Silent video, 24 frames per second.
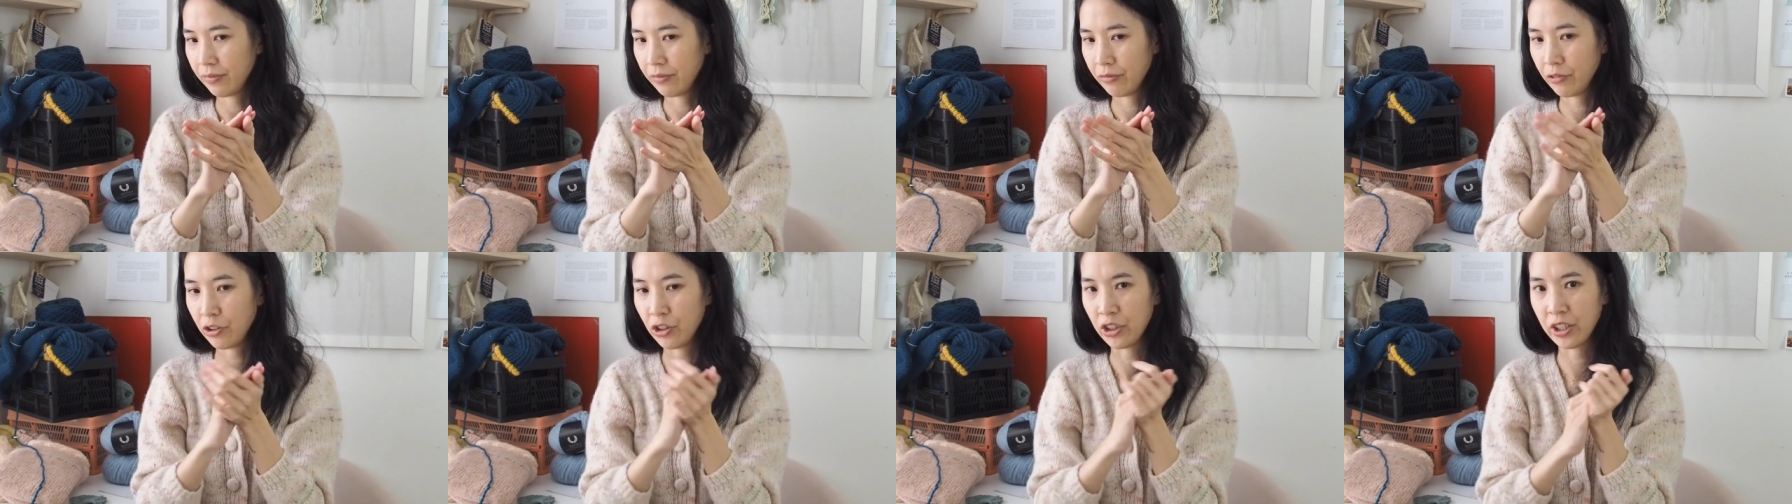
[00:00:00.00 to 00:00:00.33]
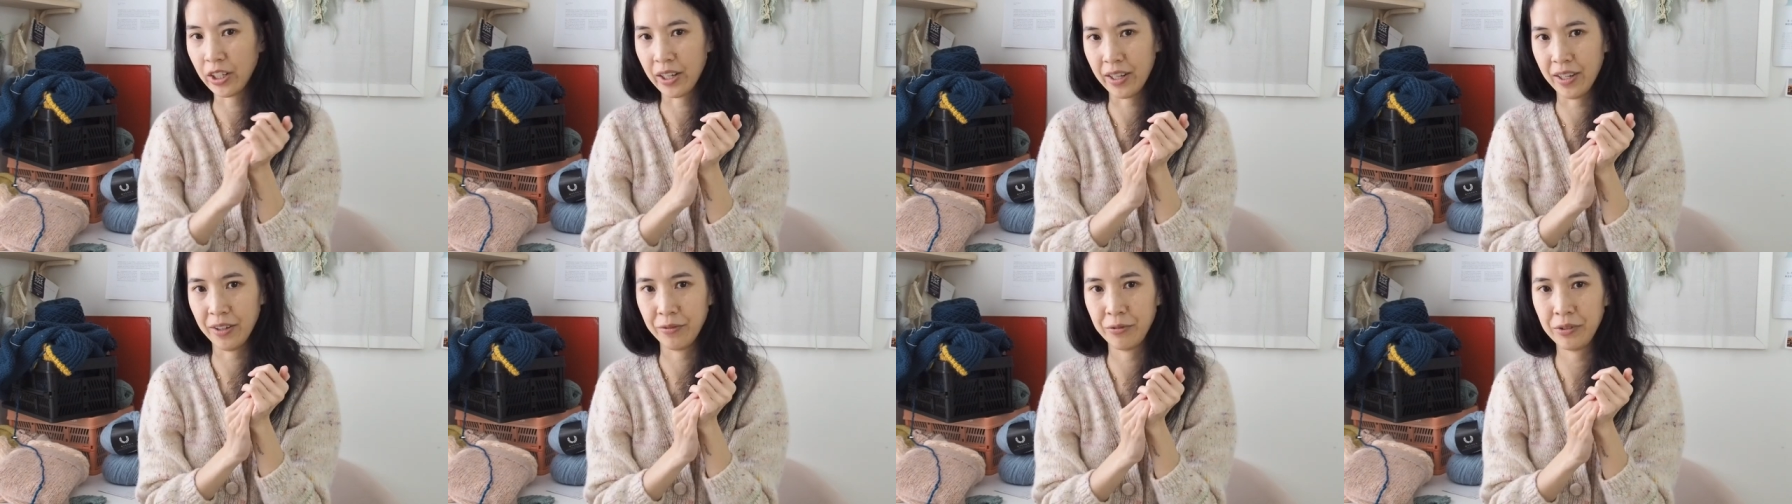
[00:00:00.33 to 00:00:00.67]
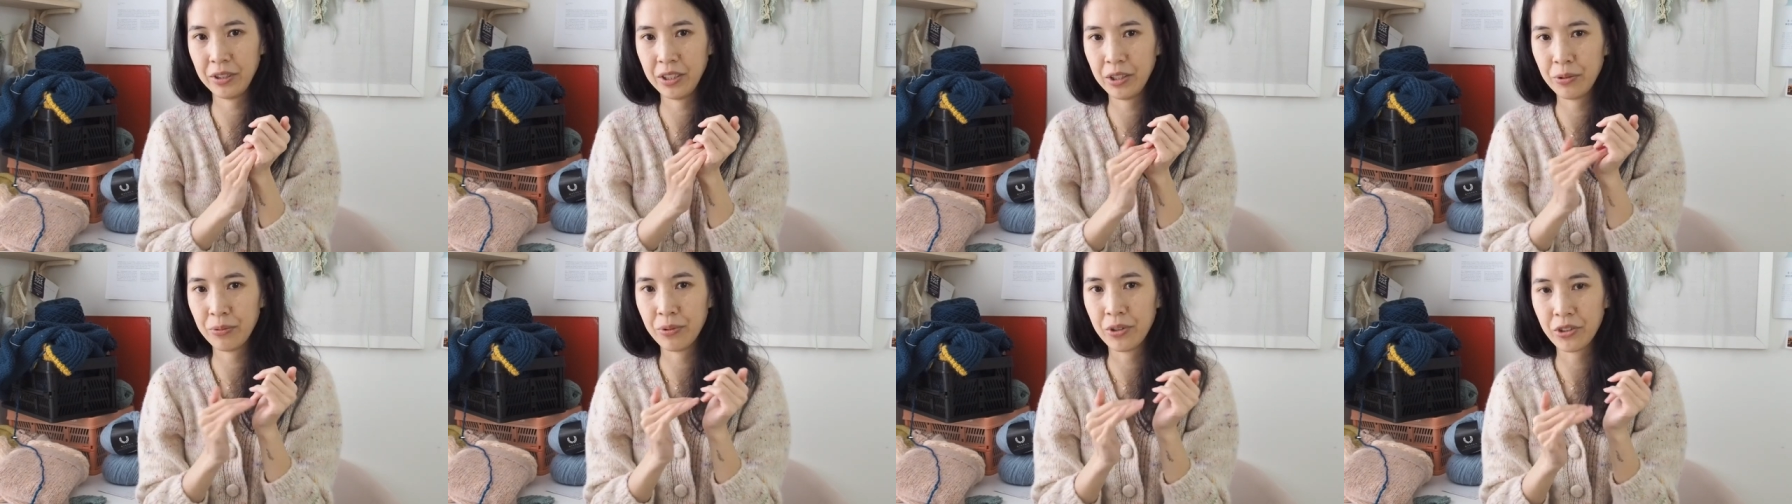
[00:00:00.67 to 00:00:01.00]
you can't
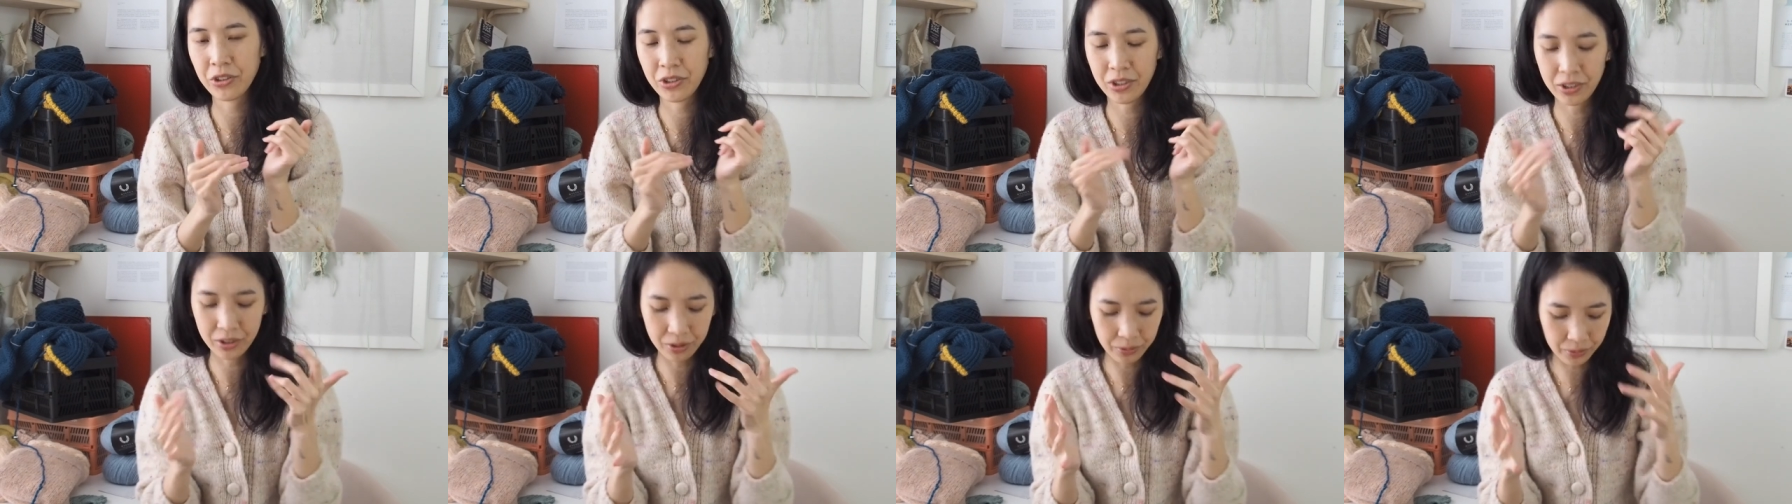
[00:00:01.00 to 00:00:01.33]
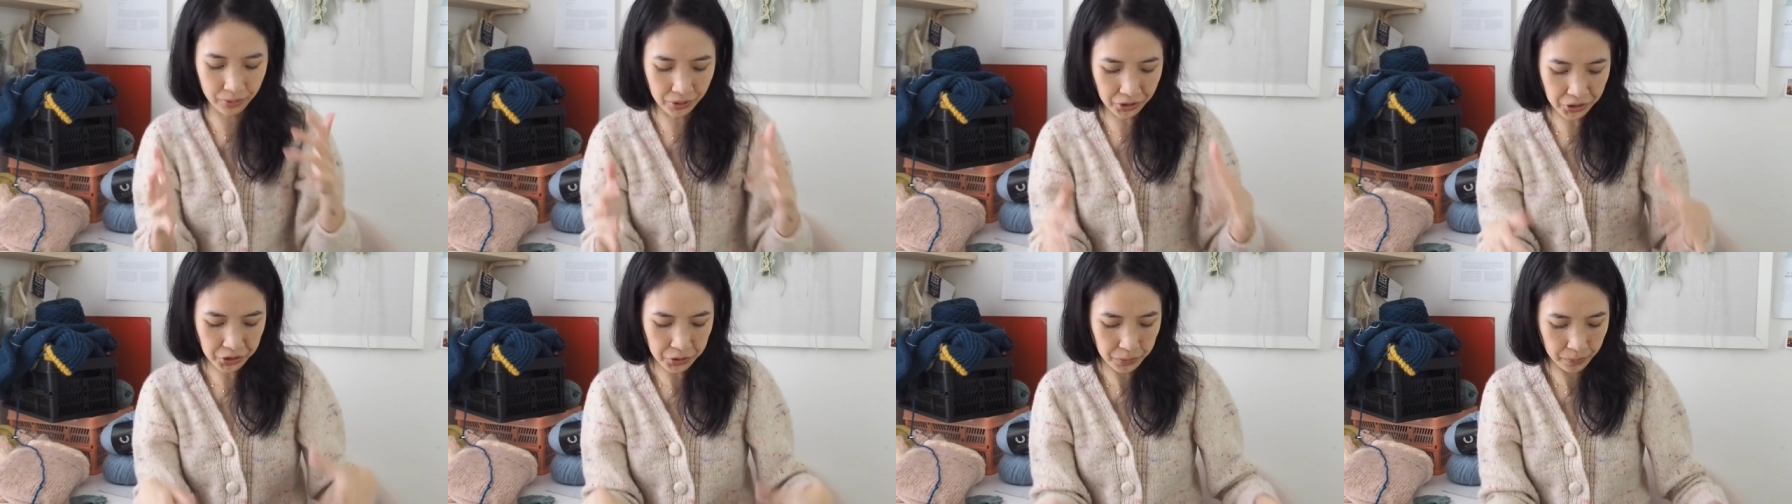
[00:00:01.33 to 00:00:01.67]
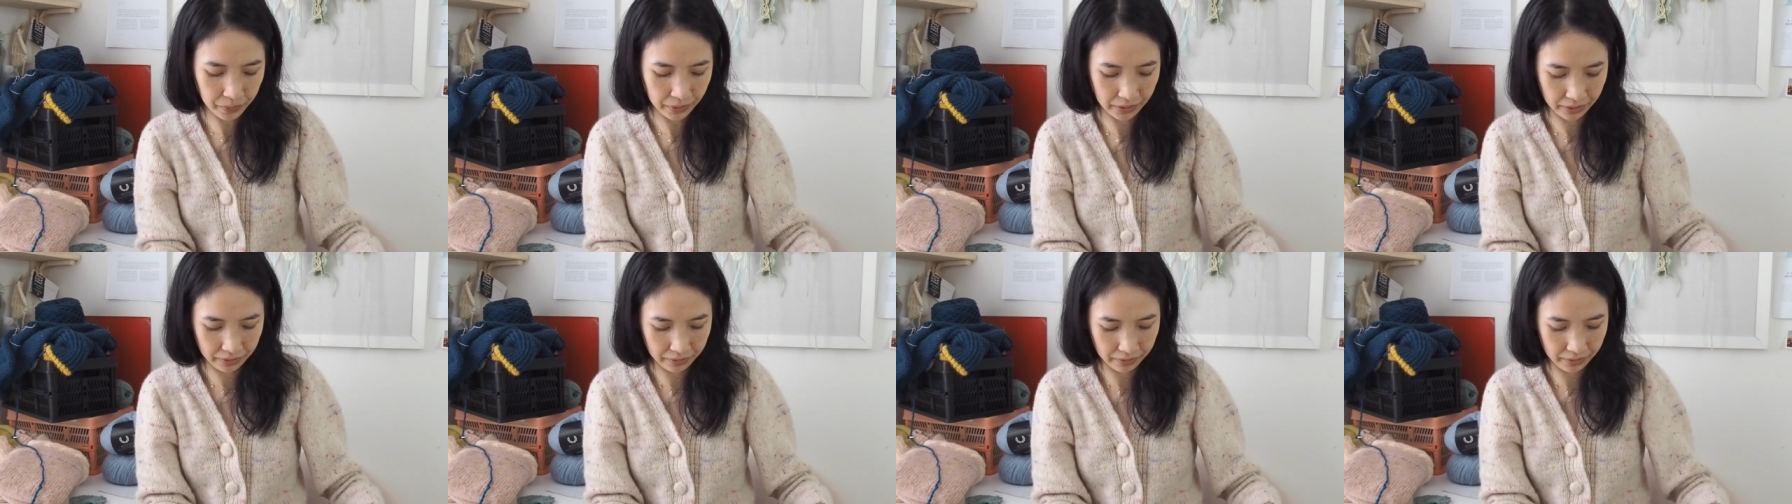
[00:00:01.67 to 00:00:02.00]
really wash in the wash,
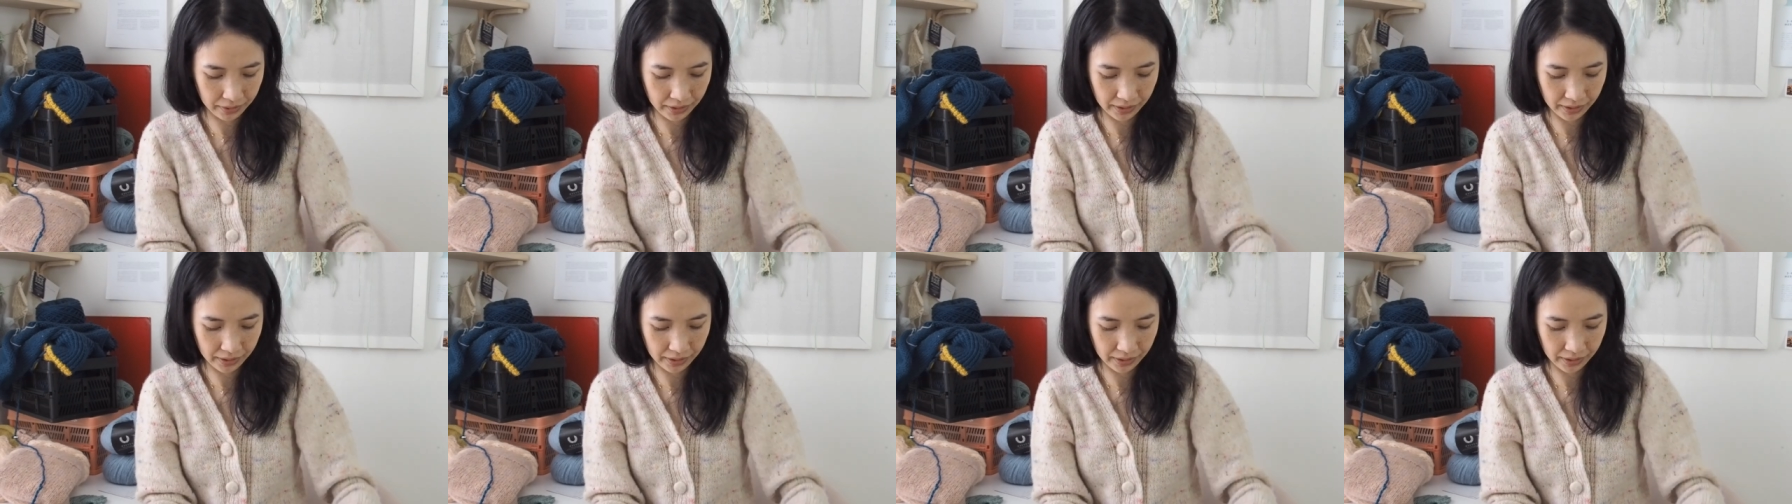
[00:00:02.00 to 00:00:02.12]
but